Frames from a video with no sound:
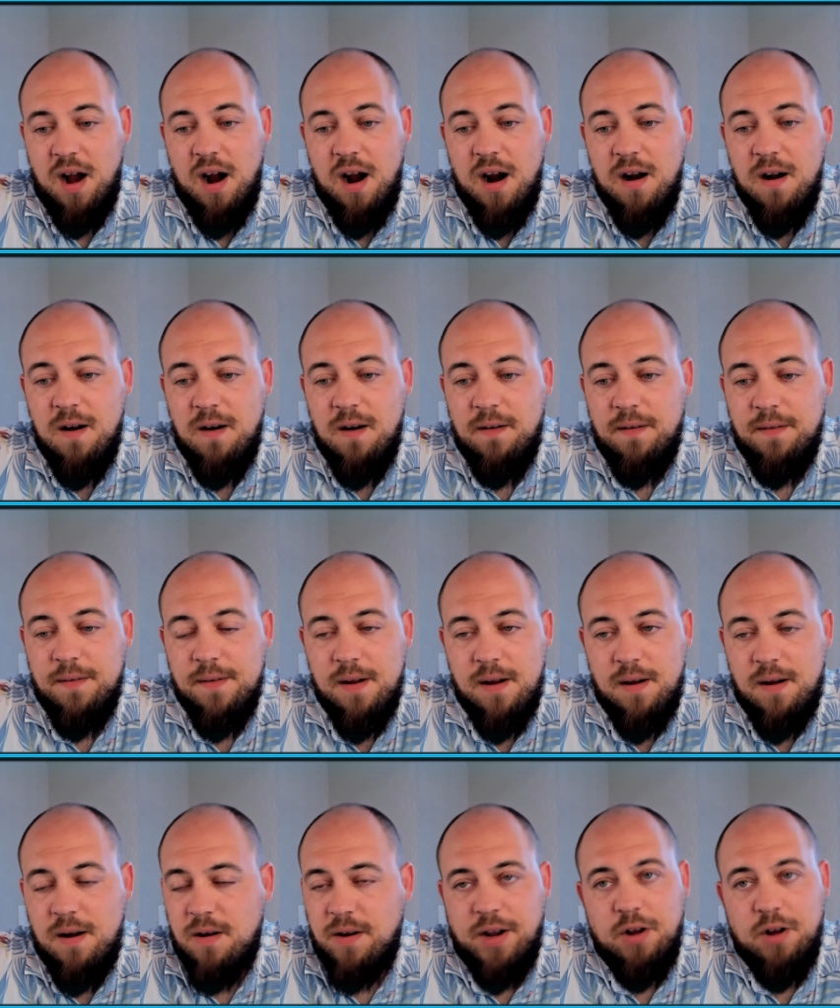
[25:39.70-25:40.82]
are
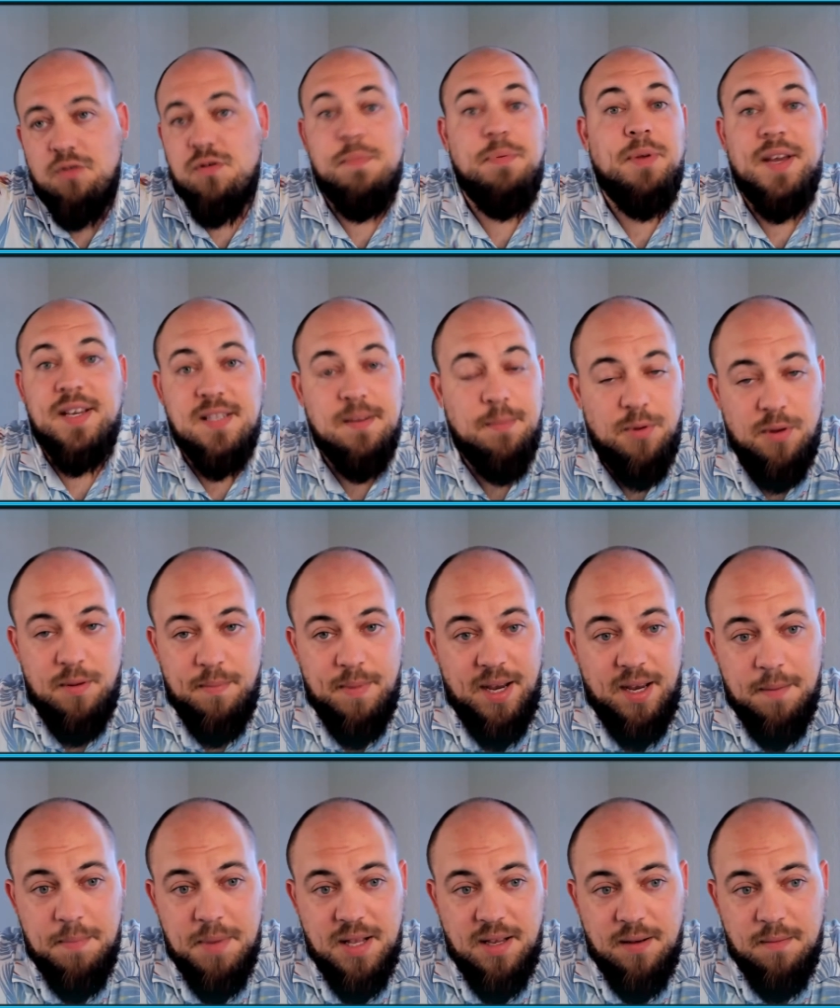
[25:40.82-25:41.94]
irreplaceable, in my
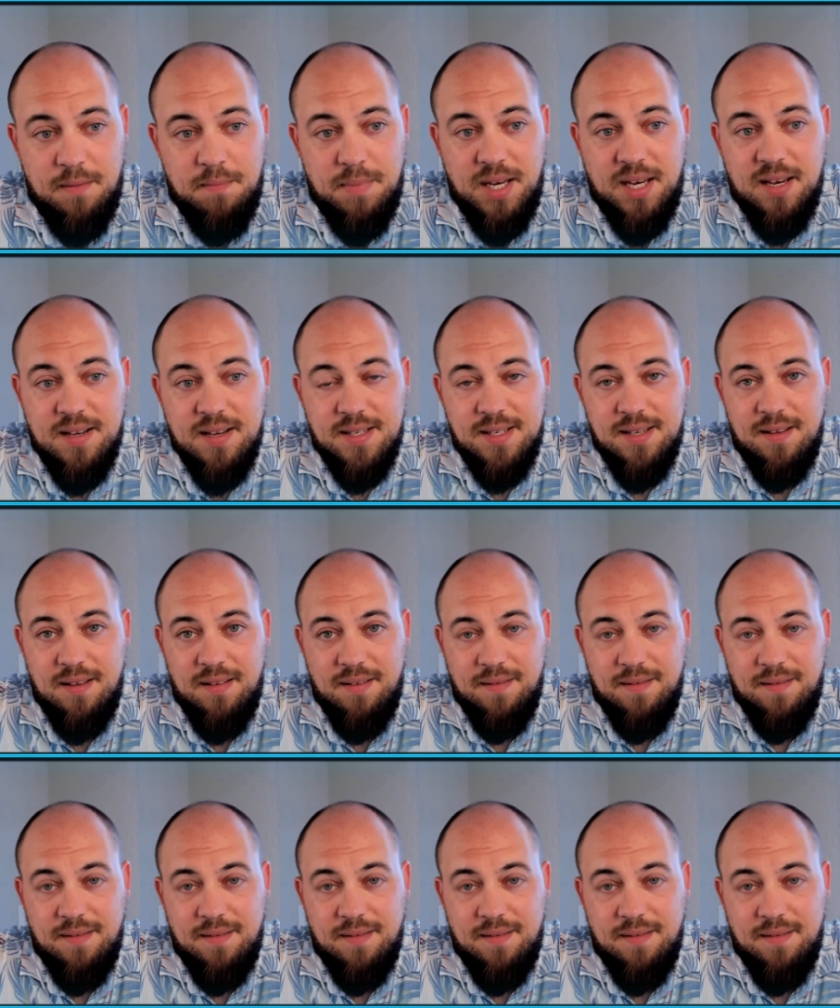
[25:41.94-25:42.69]
opinion, because